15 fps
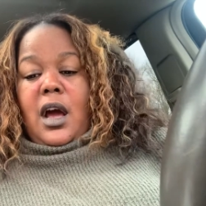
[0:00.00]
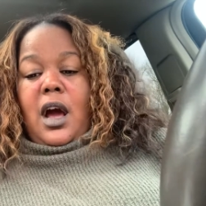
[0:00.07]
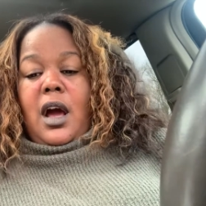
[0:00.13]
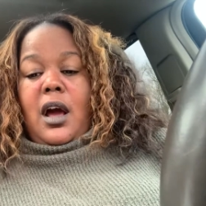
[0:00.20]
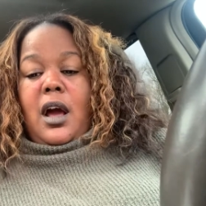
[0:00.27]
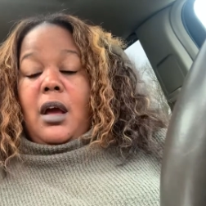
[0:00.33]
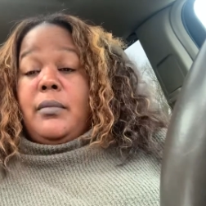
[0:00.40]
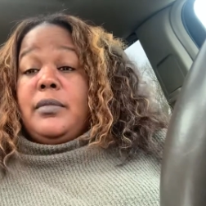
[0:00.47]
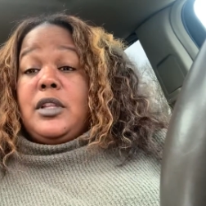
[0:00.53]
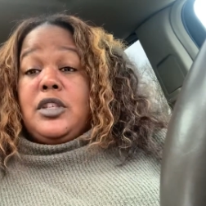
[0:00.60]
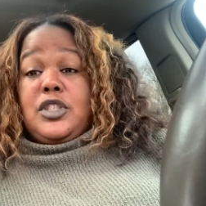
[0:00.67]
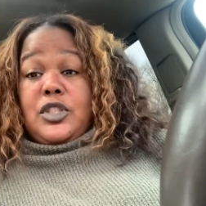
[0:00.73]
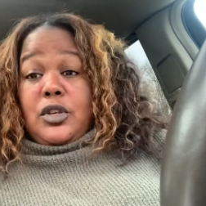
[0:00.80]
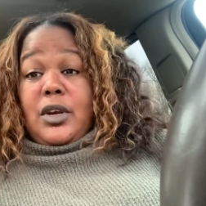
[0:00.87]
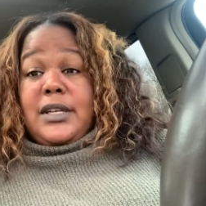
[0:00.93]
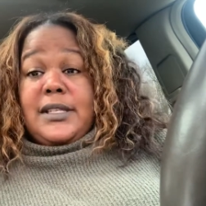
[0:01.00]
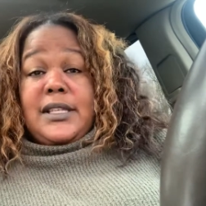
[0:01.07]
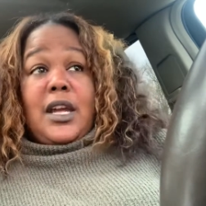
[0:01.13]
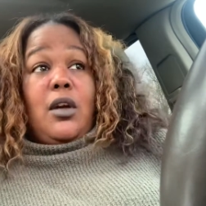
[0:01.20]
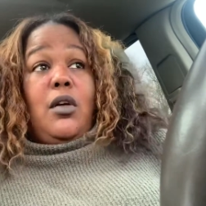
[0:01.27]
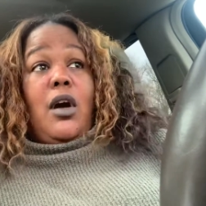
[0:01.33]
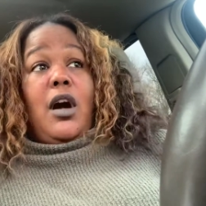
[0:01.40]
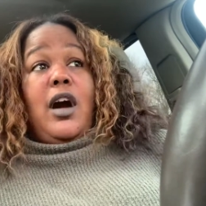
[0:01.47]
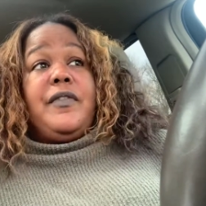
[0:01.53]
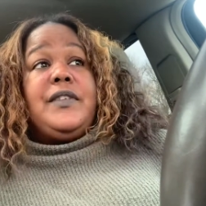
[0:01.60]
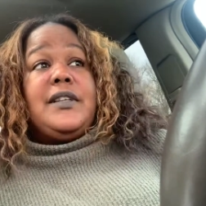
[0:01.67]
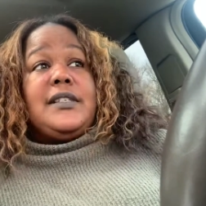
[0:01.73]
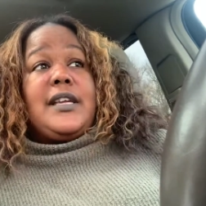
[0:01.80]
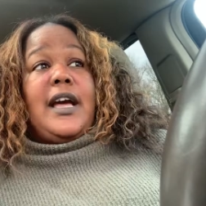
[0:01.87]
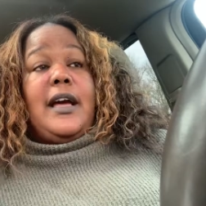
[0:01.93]
Um, the short sale,
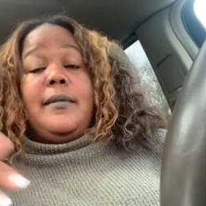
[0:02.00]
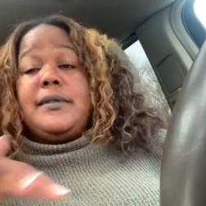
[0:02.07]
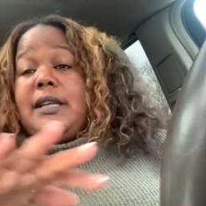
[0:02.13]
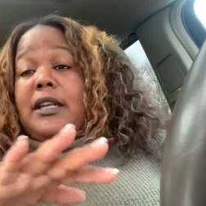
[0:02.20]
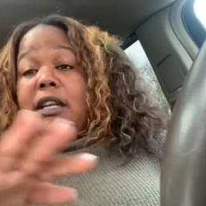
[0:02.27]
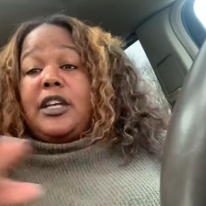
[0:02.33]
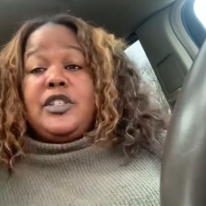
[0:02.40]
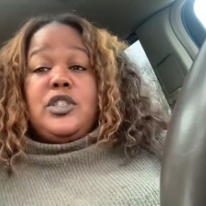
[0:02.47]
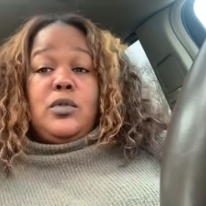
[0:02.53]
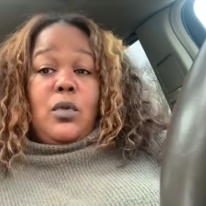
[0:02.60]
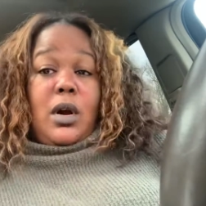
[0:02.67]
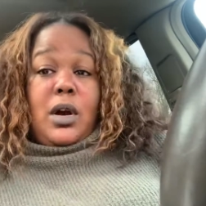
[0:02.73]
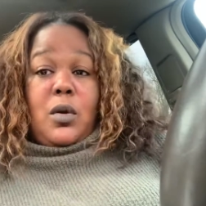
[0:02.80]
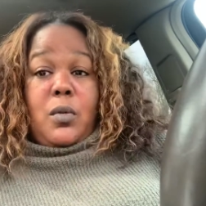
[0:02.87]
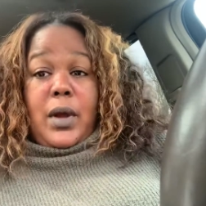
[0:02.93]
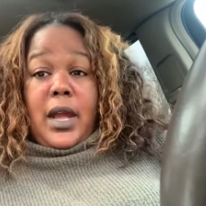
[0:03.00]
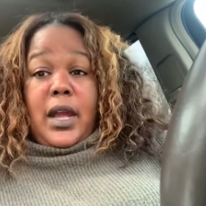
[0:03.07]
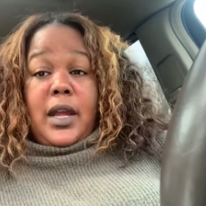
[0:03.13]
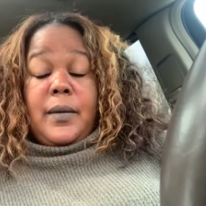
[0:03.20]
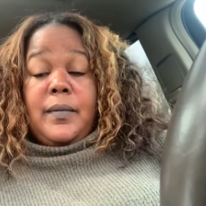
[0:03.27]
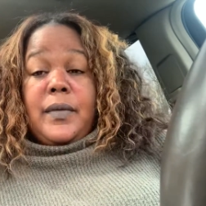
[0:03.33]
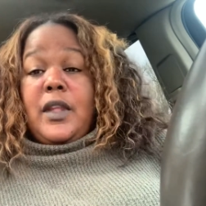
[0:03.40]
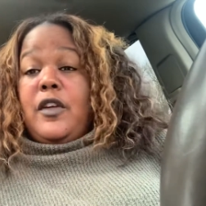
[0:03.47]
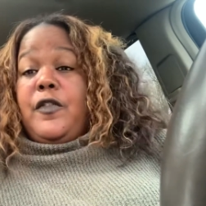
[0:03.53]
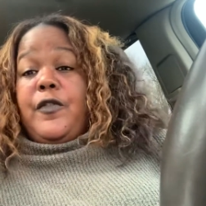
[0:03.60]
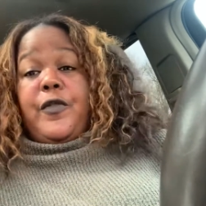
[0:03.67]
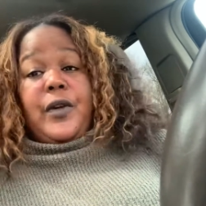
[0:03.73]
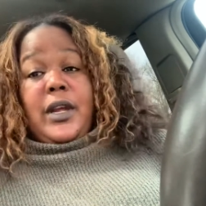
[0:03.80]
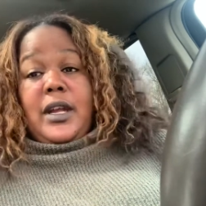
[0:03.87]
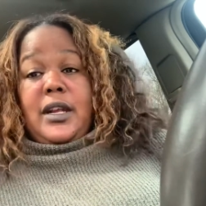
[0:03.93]
oftentimes they let you walk away
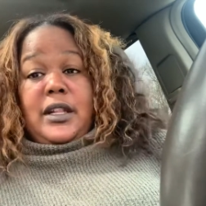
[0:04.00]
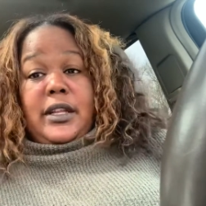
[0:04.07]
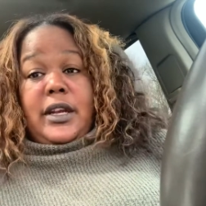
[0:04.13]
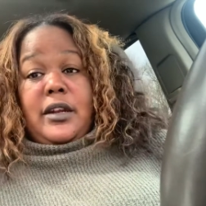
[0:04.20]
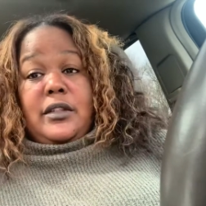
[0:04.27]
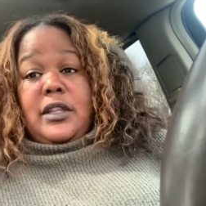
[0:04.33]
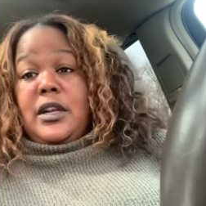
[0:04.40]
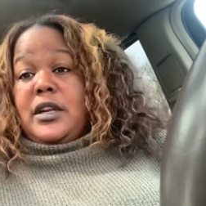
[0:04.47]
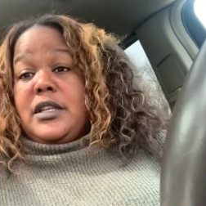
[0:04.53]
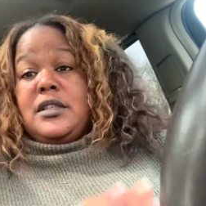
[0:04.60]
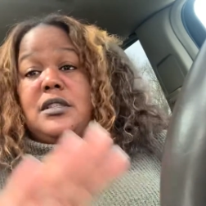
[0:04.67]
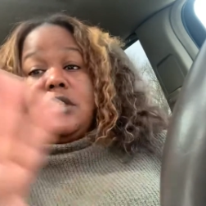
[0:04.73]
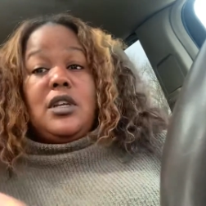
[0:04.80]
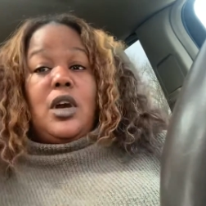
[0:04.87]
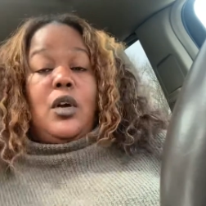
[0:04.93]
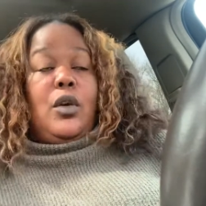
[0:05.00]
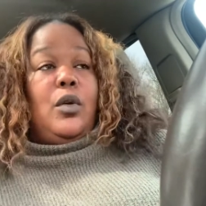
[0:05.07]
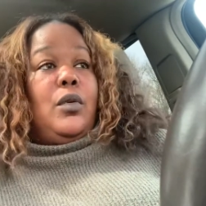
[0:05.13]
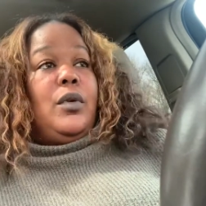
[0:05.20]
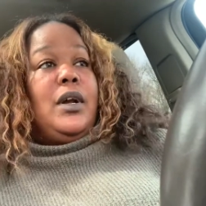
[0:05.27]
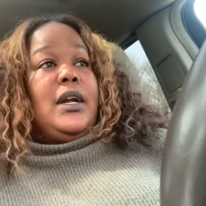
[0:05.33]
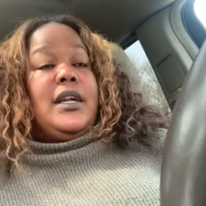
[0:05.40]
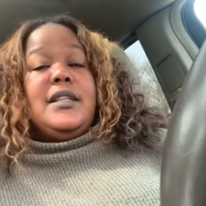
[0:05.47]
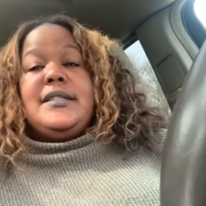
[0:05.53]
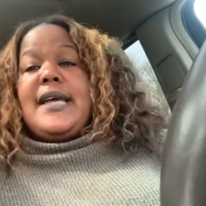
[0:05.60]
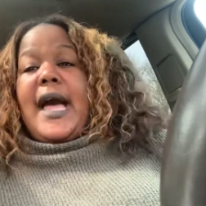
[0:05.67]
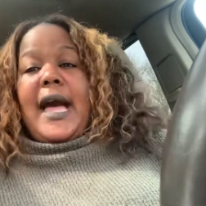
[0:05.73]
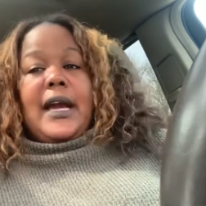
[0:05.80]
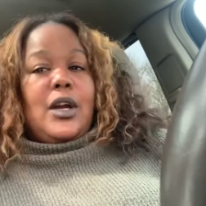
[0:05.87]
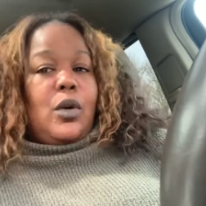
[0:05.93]
free and clear. There is no
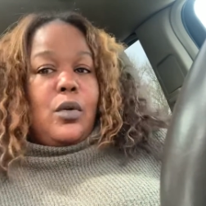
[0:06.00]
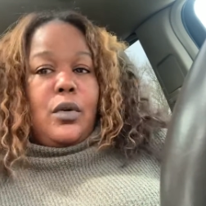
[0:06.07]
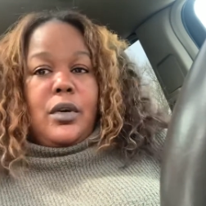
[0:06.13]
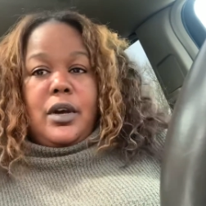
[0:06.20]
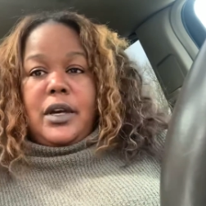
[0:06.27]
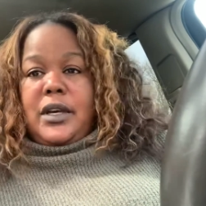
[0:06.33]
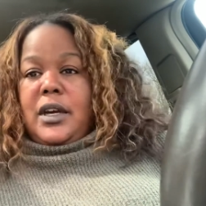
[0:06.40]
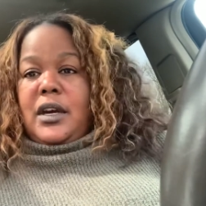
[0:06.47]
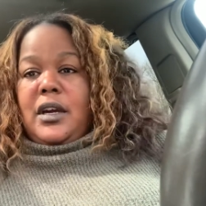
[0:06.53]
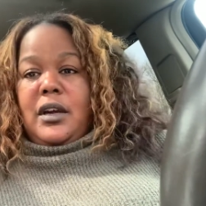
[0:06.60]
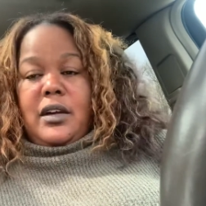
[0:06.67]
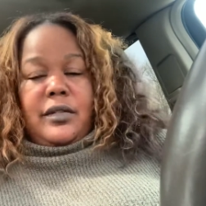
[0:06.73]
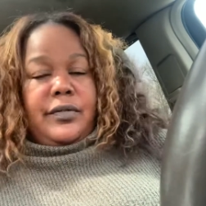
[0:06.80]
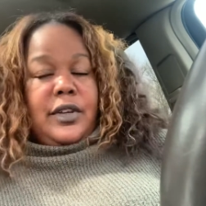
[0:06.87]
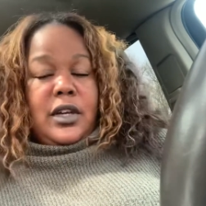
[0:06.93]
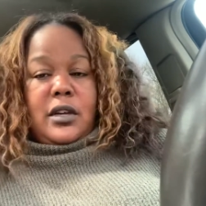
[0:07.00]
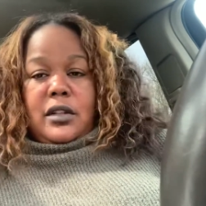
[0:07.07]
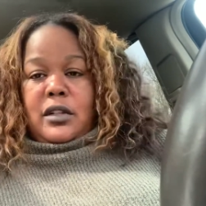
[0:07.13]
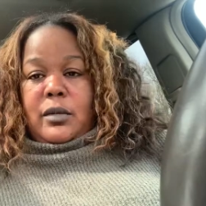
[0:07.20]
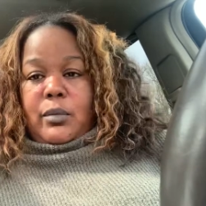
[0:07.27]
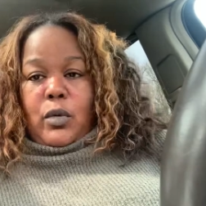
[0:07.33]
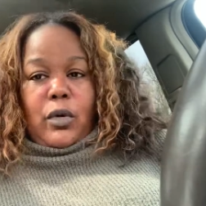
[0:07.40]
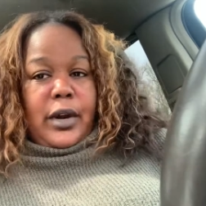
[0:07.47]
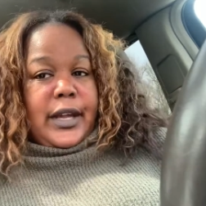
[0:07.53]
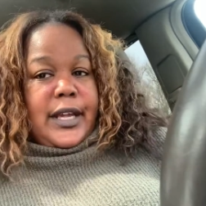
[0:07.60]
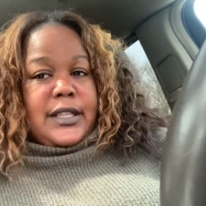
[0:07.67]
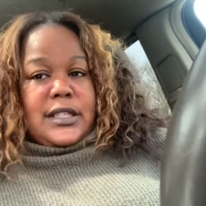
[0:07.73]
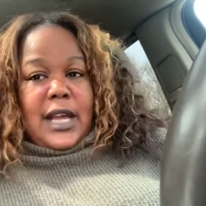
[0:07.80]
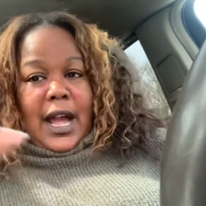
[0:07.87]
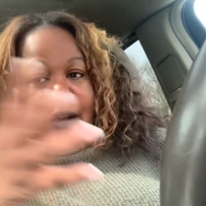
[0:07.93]
tack on of the
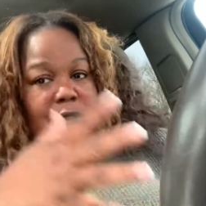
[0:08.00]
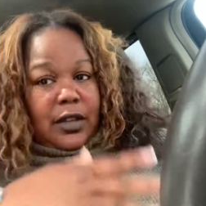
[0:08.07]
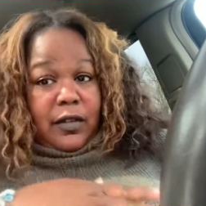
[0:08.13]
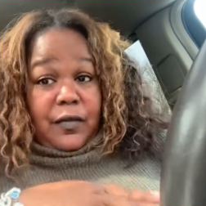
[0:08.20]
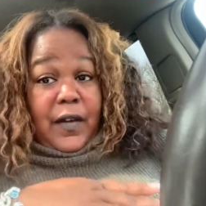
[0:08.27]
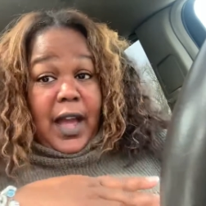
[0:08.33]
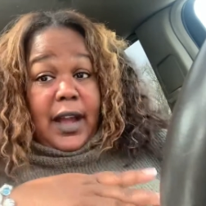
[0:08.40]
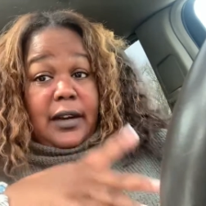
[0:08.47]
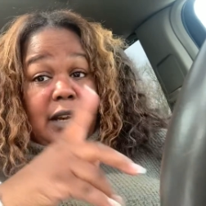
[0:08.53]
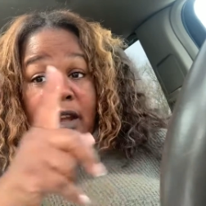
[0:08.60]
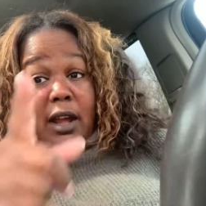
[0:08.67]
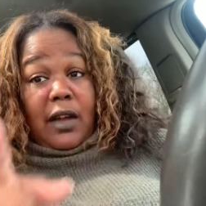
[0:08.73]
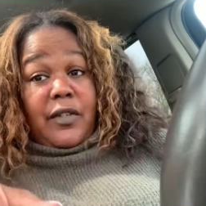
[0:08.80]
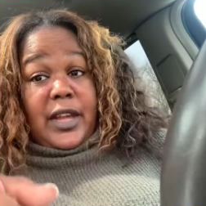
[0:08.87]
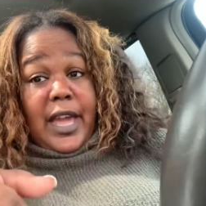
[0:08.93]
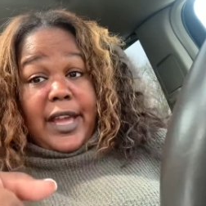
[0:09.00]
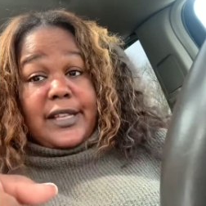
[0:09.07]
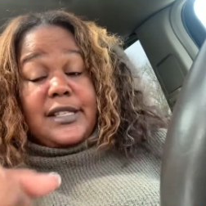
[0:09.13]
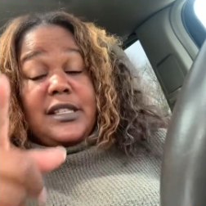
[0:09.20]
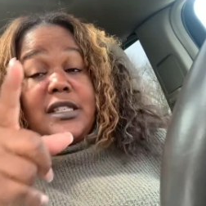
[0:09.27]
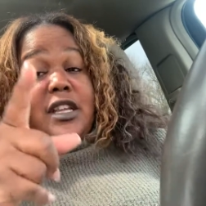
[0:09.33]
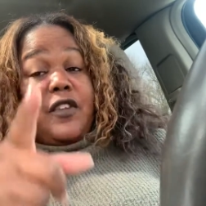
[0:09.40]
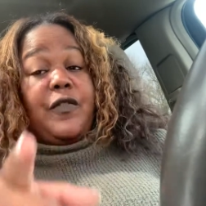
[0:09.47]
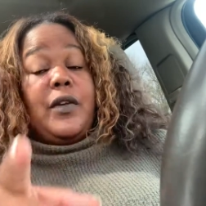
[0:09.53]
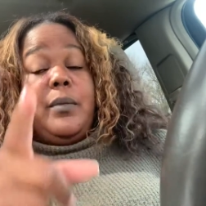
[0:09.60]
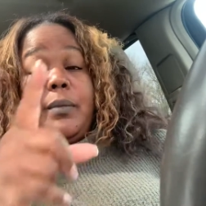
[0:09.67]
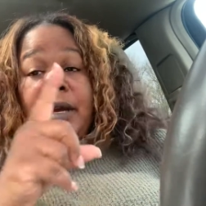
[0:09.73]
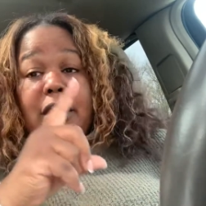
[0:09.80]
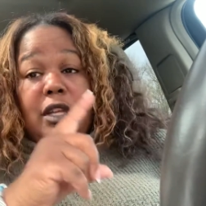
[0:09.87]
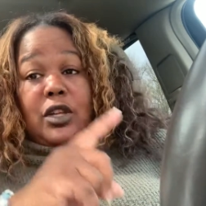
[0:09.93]
mortgage after the fact. Now, every case is
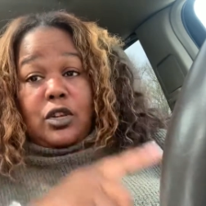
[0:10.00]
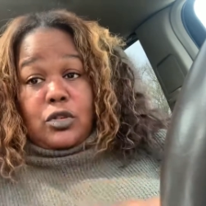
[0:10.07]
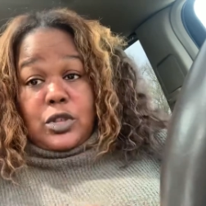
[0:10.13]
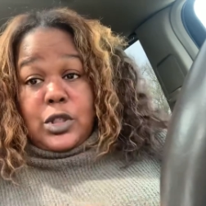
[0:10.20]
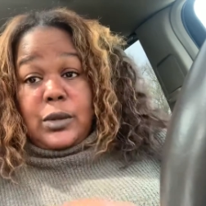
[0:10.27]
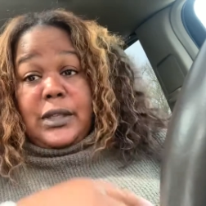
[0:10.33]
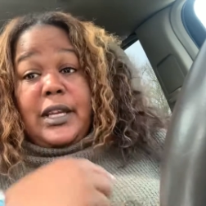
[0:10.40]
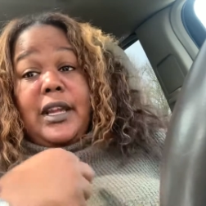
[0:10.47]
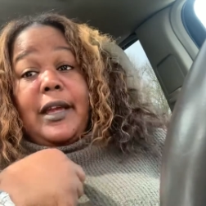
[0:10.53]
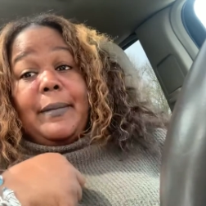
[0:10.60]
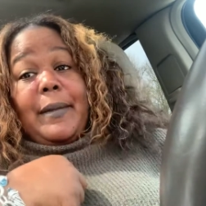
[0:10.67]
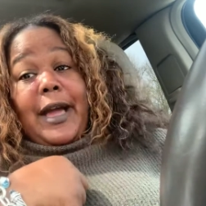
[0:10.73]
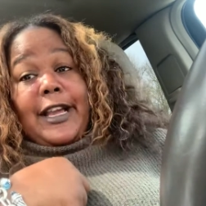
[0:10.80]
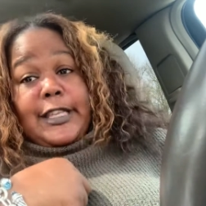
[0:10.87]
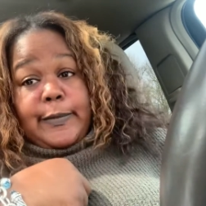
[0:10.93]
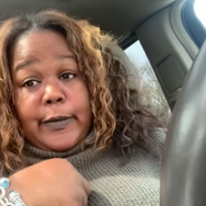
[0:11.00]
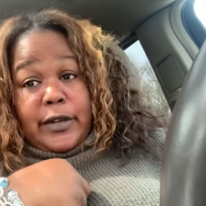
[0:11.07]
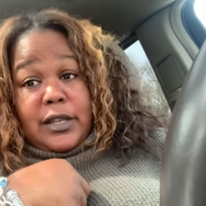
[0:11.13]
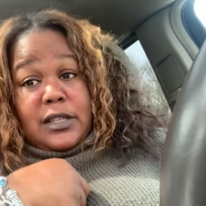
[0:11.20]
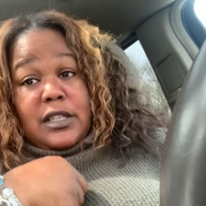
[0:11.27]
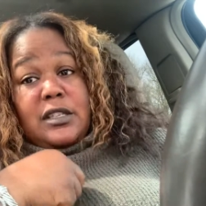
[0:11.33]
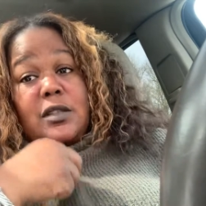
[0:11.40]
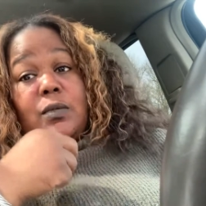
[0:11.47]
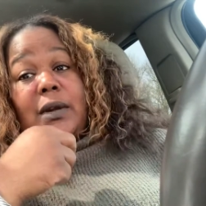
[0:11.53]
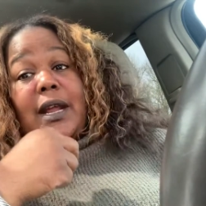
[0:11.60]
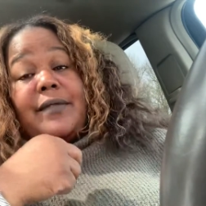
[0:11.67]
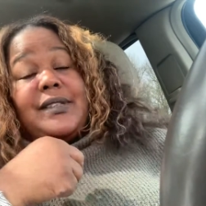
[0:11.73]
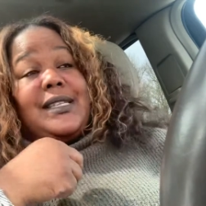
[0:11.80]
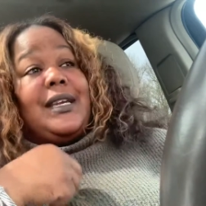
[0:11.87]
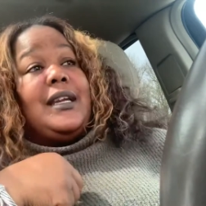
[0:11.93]
different, but usually in my experience, this is what
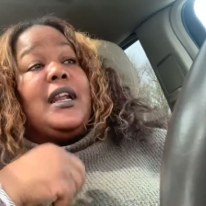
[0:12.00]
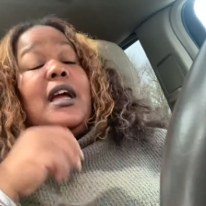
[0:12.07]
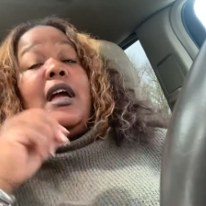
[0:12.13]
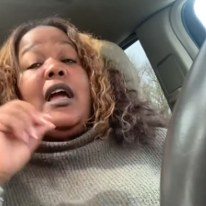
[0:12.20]
I've seen.